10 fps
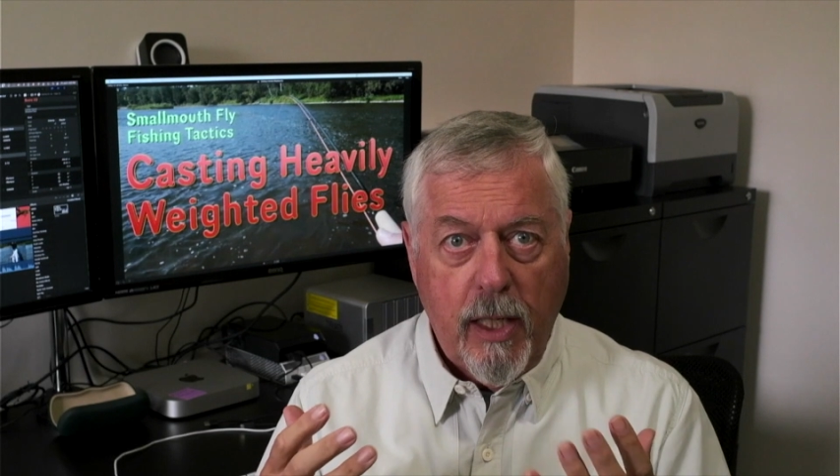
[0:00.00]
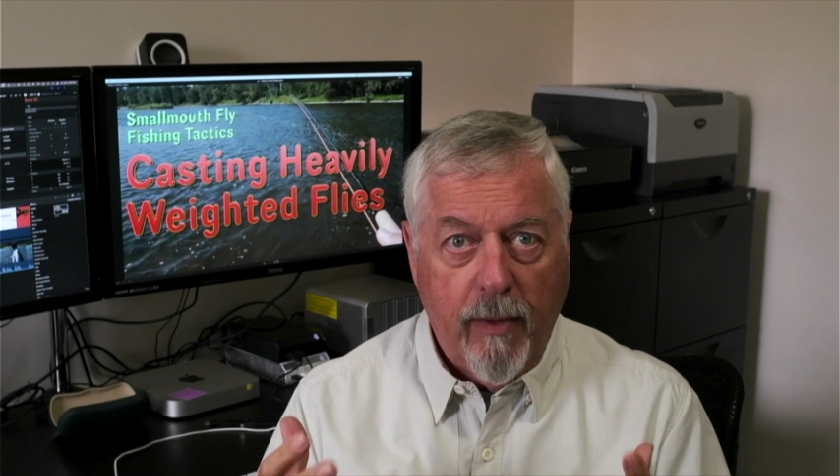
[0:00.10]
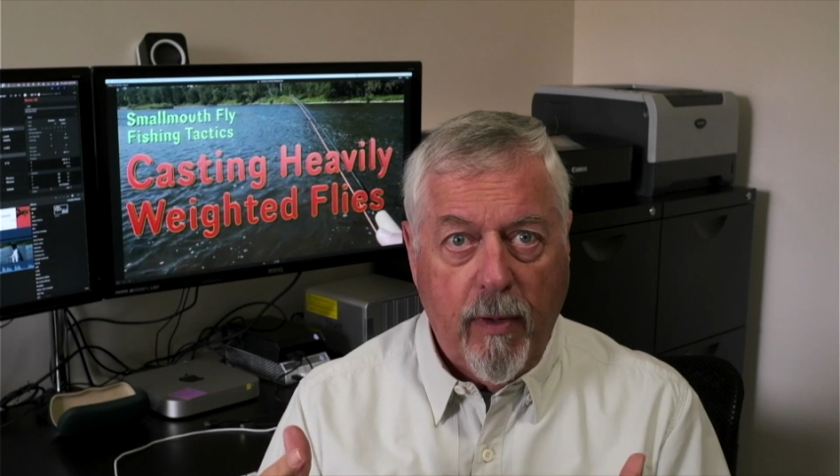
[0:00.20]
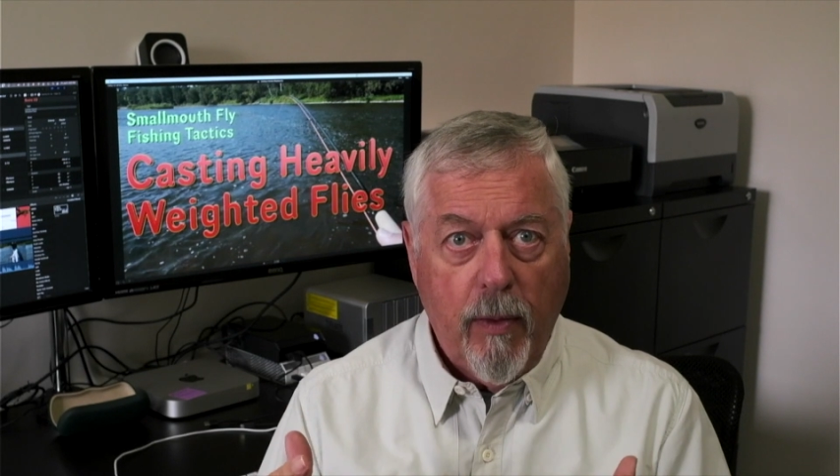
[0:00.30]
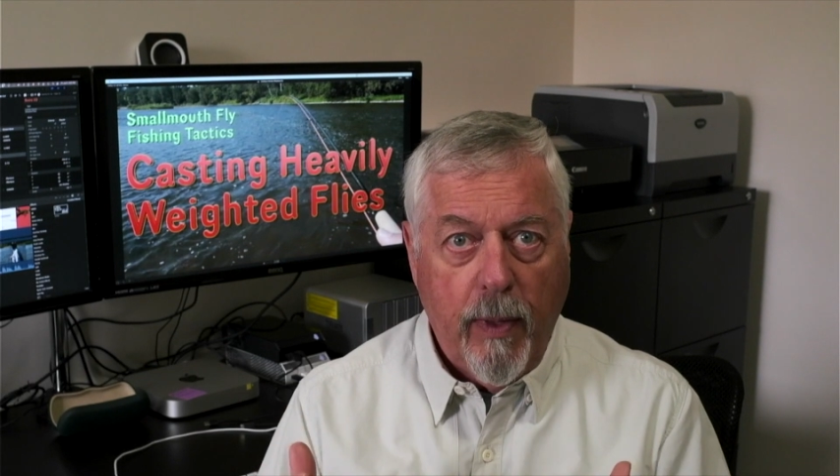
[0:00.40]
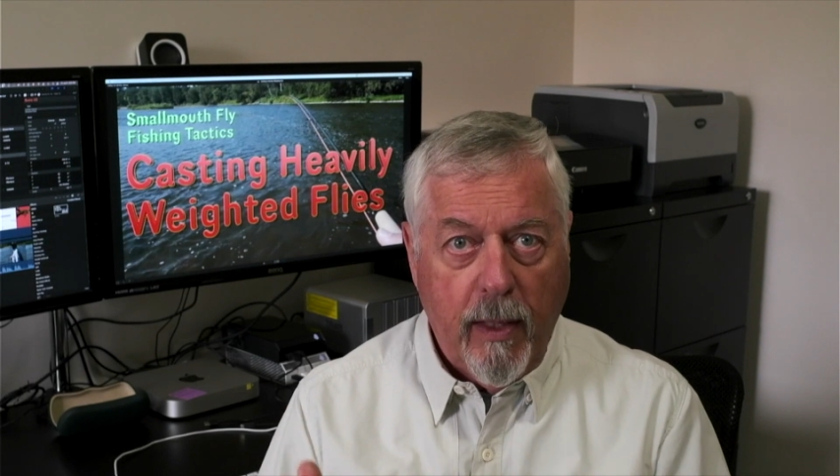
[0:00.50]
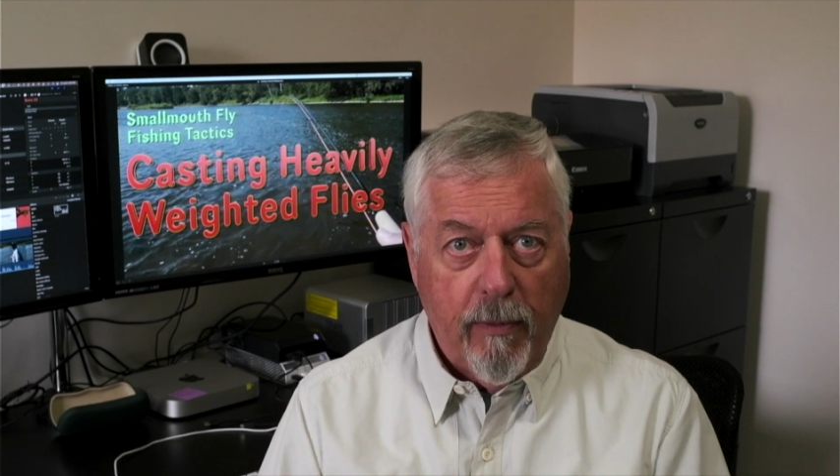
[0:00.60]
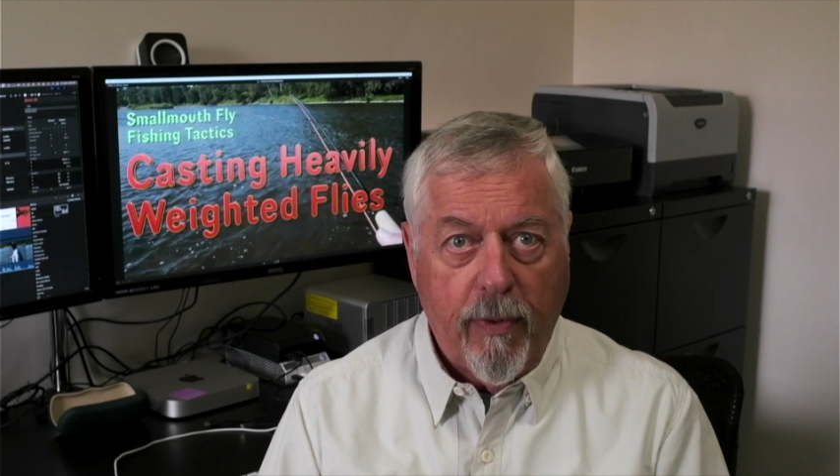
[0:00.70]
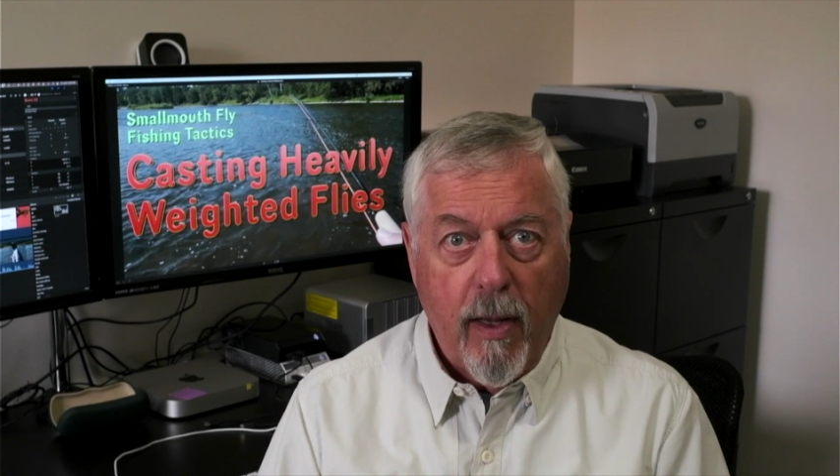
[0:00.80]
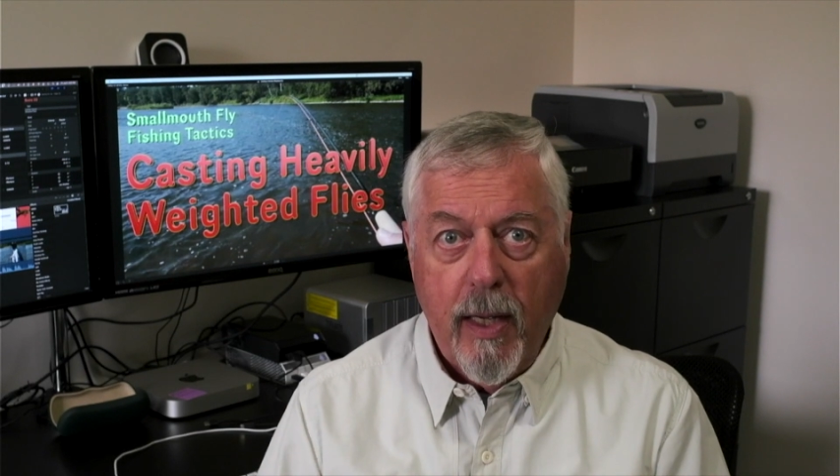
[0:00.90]
heavily weighted
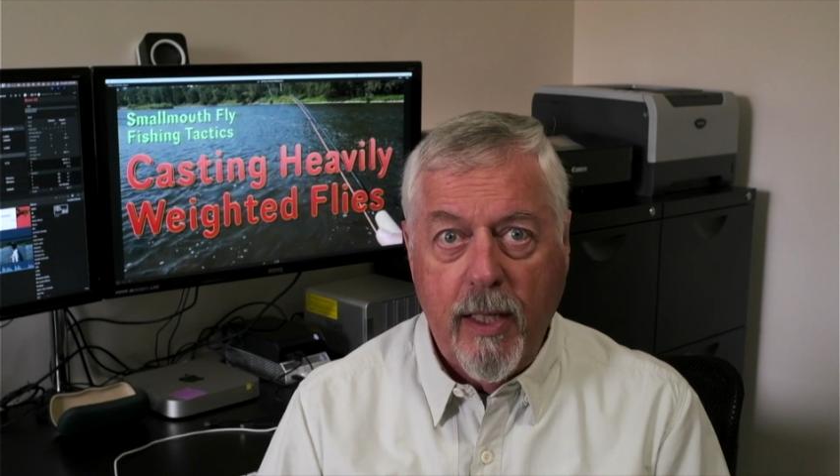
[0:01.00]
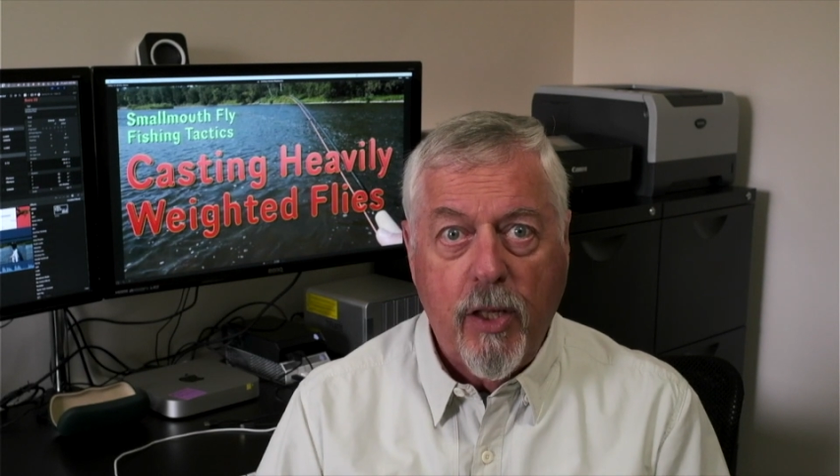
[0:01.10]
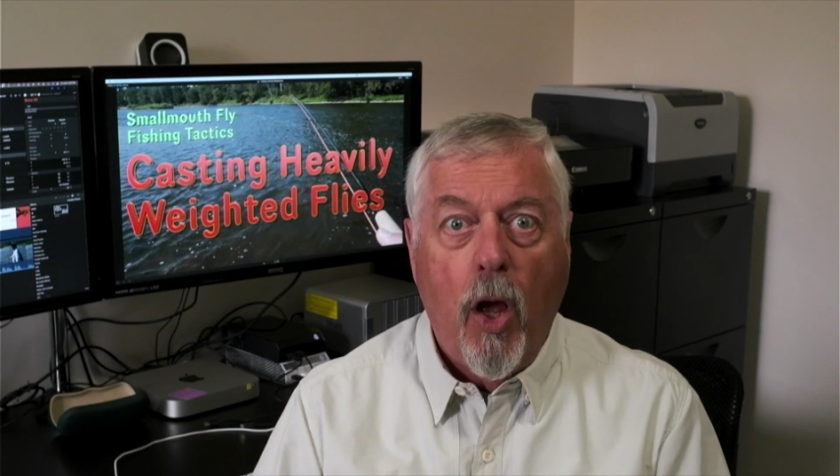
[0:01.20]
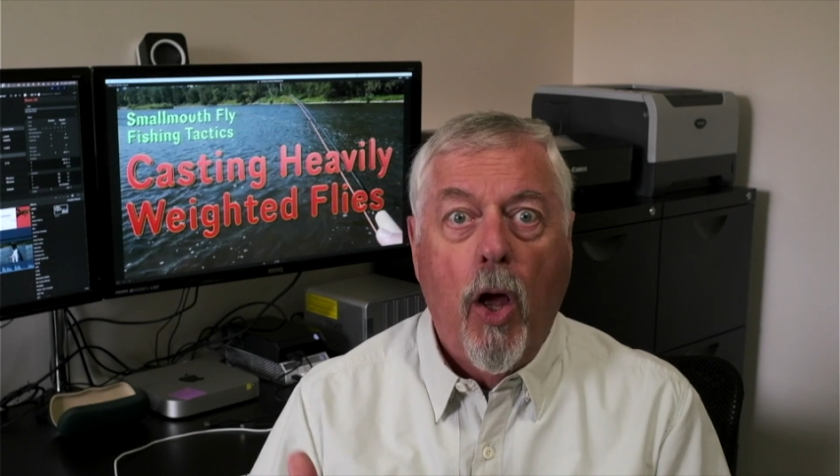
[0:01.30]
flies,